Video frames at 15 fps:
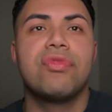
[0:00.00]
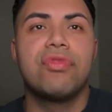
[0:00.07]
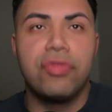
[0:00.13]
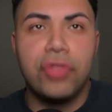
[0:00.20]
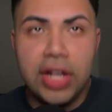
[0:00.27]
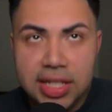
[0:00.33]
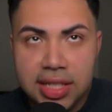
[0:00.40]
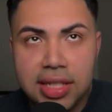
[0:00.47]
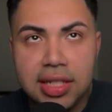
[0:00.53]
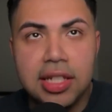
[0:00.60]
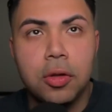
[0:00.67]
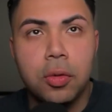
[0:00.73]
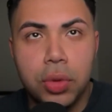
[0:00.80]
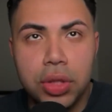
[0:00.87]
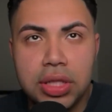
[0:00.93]
Facing
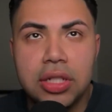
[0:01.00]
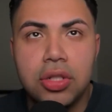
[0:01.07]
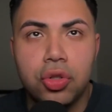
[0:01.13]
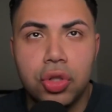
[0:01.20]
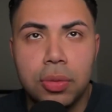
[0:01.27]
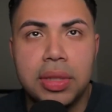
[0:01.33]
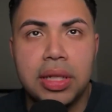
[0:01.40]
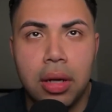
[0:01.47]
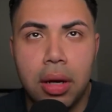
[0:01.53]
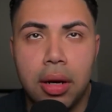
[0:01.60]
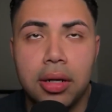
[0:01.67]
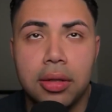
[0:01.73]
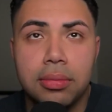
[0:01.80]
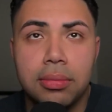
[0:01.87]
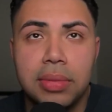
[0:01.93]
it was extremely
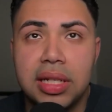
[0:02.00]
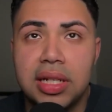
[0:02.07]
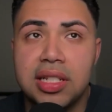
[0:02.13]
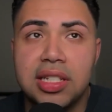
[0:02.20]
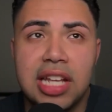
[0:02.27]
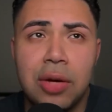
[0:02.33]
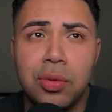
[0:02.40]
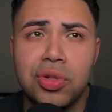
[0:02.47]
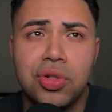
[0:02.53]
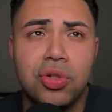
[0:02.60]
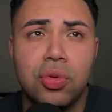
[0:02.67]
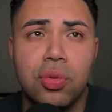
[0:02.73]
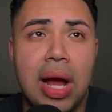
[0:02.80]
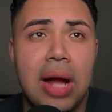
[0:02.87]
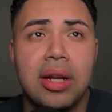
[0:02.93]
hard because I was
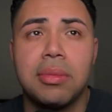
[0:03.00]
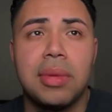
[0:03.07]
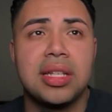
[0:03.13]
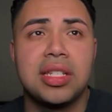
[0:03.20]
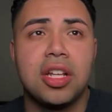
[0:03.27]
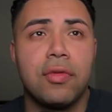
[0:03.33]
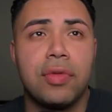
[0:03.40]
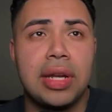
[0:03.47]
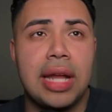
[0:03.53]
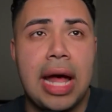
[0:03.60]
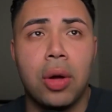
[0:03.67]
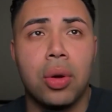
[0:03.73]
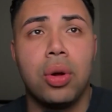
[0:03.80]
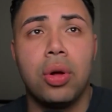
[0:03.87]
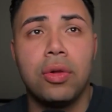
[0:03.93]
drowning myself in
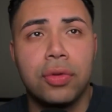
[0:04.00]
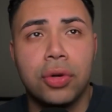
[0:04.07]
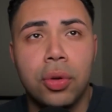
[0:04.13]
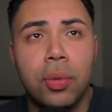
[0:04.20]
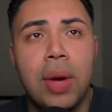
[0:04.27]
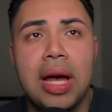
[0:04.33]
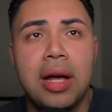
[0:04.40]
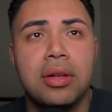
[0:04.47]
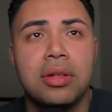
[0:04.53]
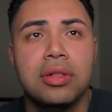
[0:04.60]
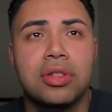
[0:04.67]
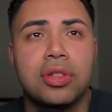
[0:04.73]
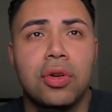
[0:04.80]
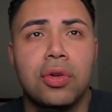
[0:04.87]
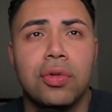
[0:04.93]
alcohol for a while,
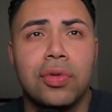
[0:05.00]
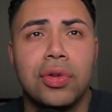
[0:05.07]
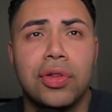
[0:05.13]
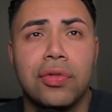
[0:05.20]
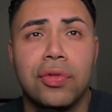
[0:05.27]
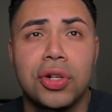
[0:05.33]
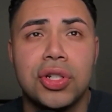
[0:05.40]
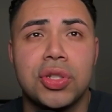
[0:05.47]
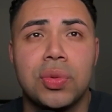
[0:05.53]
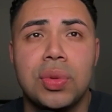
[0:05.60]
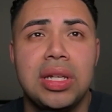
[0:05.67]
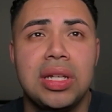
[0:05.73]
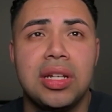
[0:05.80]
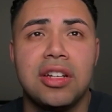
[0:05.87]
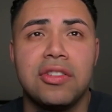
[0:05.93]
so for the first
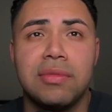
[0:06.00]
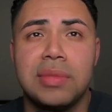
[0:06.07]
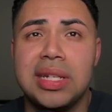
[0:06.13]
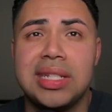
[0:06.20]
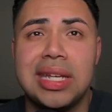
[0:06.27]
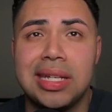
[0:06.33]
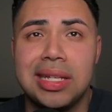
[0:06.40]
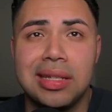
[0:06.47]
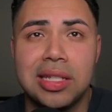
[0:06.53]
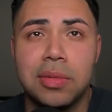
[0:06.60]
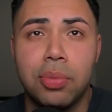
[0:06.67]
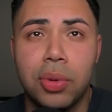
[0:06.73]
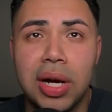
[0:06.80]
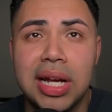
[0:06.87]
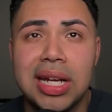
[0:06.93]
week of me taking this
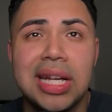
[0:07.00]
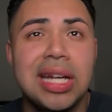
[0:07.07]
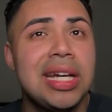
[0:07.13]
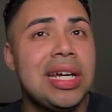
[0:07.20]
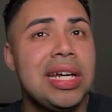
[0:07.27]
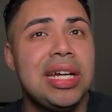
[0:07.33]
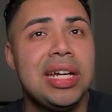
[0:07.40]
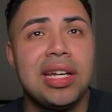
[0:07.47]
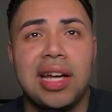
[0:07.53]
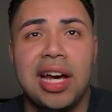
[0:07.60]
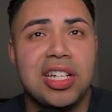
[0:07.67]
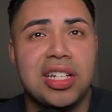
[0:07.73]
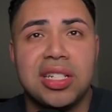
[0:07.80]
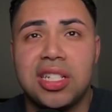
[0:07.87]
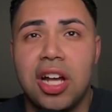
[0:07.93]
break, I
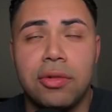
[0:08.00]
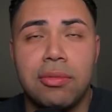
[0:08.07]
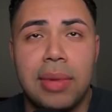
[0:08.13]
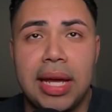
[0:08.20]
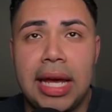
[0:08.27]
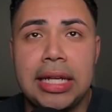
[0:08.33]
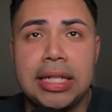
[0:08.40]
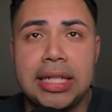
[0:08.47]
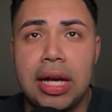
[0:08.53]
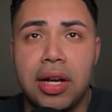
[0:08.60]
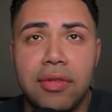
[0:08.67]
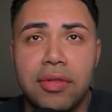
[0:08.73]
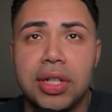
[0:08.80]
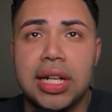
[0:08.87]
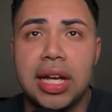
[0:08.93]
just sobbed my eyes out
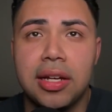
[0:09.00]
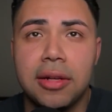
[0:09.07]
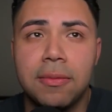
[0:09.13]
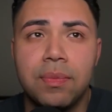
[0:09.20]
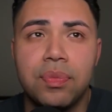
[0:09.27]
every day.